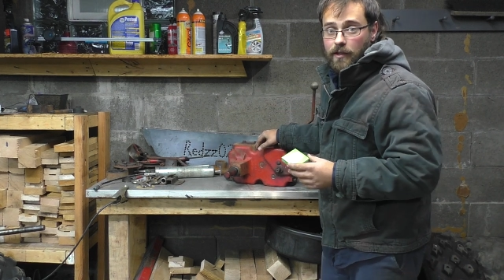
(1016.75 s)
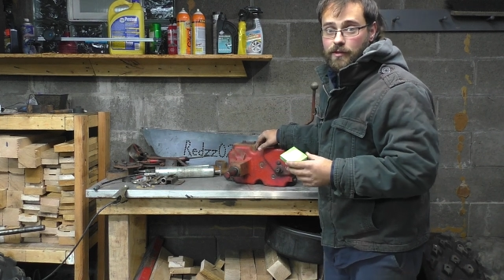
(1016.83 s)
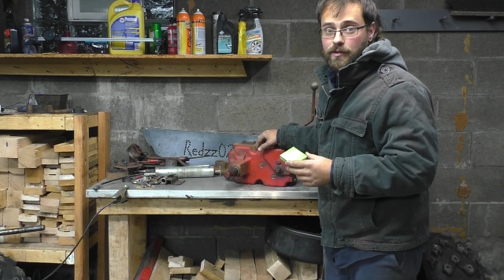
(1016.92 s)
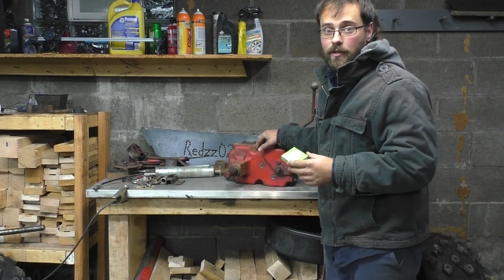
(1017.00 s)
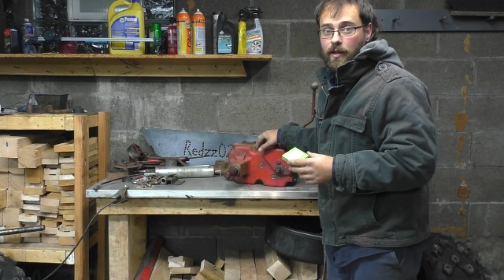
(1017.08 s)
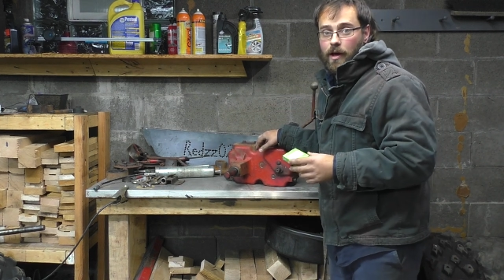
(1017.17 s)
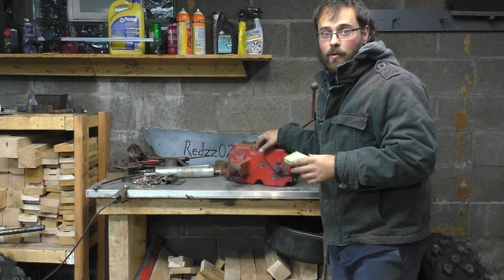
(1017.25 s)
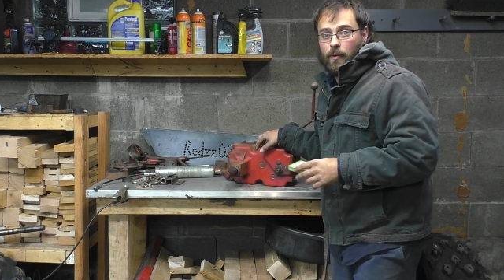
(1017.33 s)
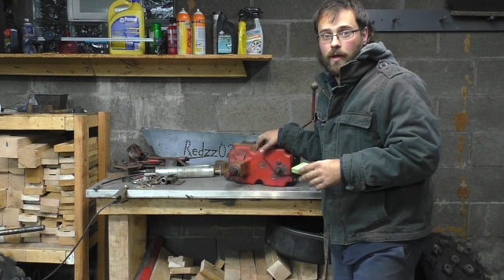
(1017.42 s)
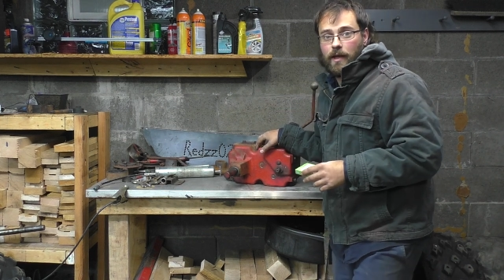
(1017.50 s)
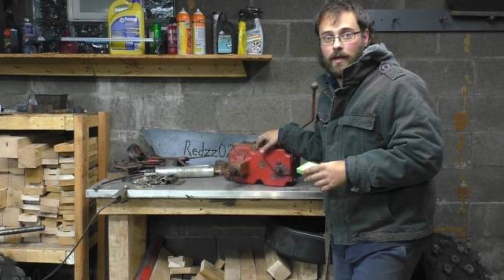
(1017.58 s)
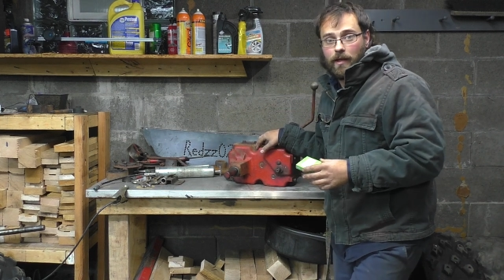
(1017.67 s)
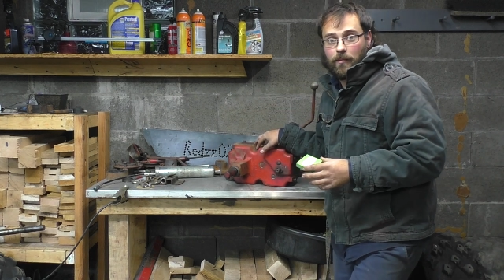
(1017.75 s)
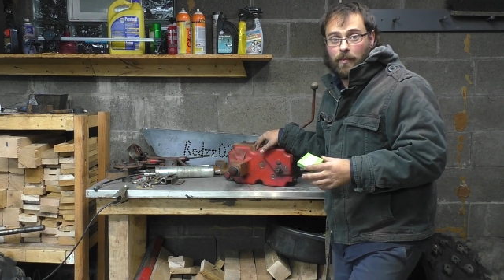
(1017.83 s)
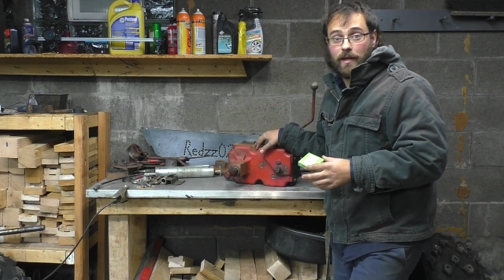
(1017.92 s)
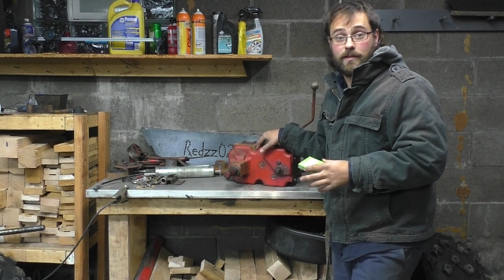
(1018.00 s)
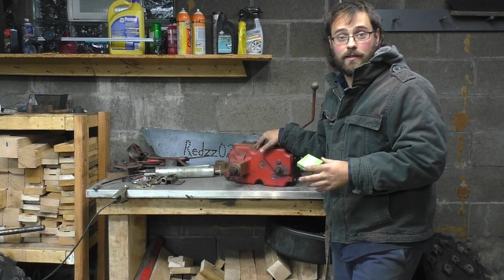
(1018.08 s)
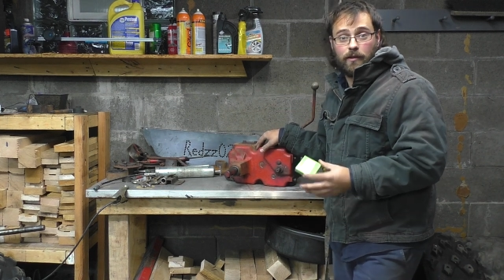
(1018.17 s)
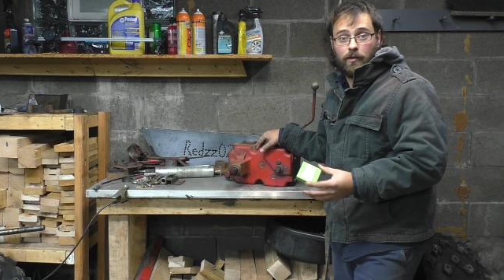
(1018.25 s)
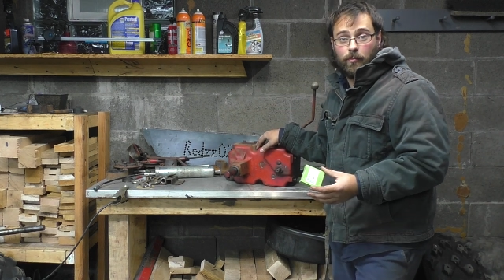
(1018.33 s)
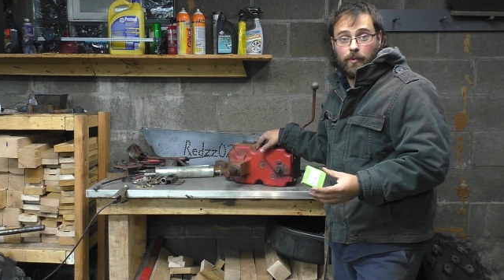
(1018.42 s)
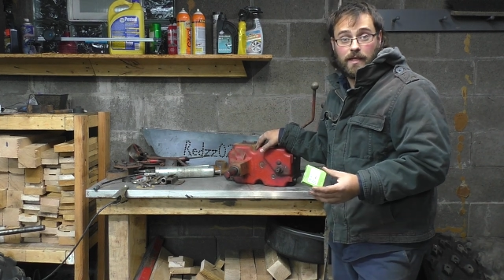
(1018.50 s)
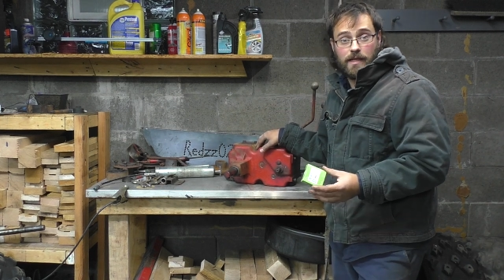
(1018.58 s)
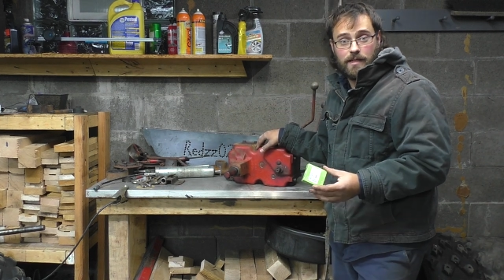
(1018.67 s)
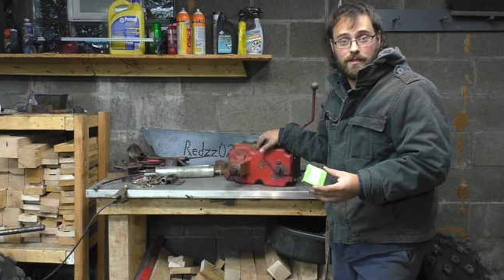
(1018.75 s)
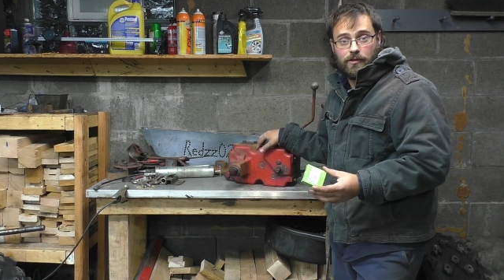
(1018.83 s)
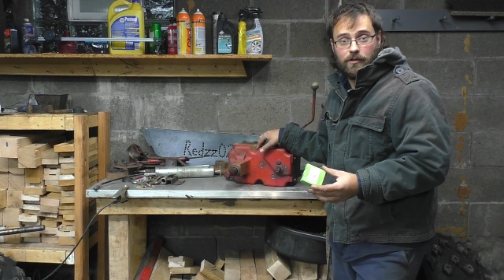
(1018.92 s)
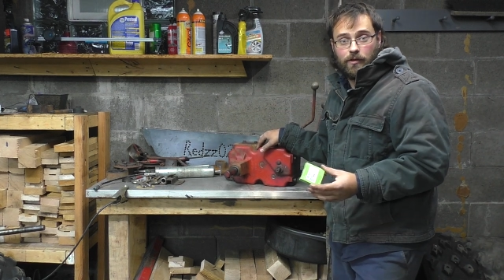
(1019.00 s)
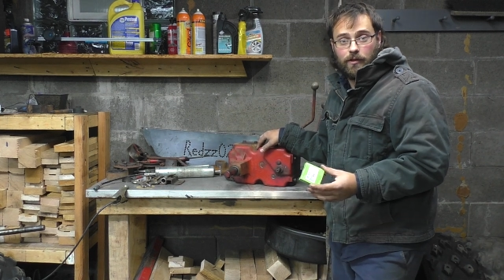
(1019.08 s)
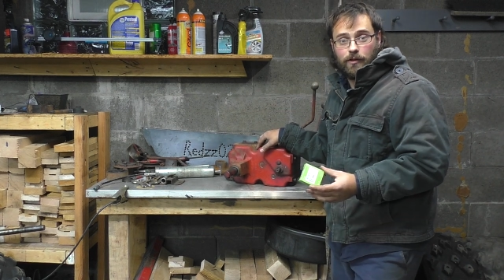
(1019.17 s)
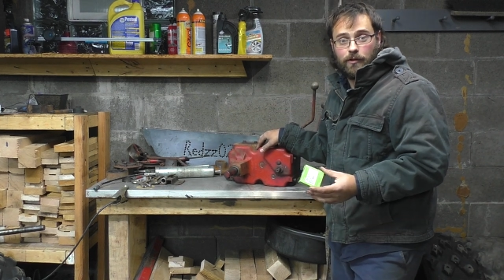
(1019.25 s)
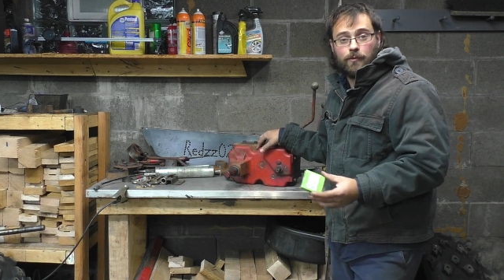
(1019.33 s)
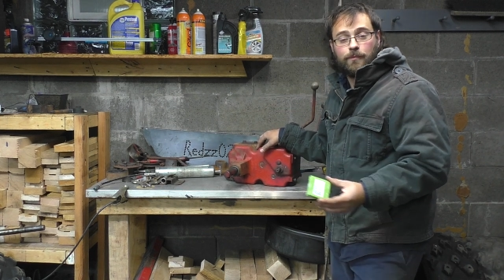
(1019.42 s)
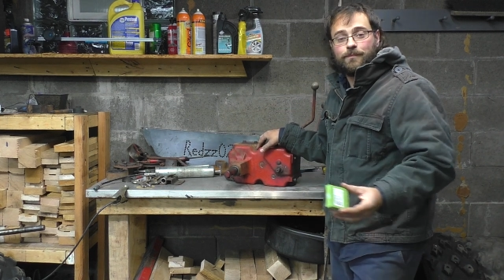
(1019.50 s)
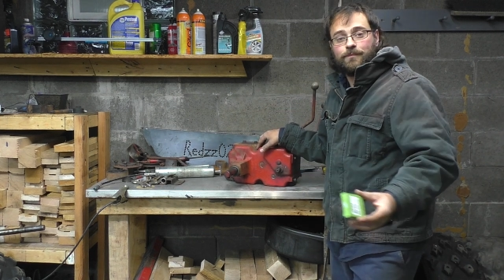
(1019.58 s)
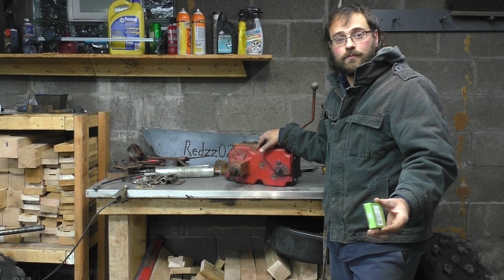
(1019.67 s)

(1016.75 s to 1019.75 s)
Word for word: So that way it makes it a little bit easier on you.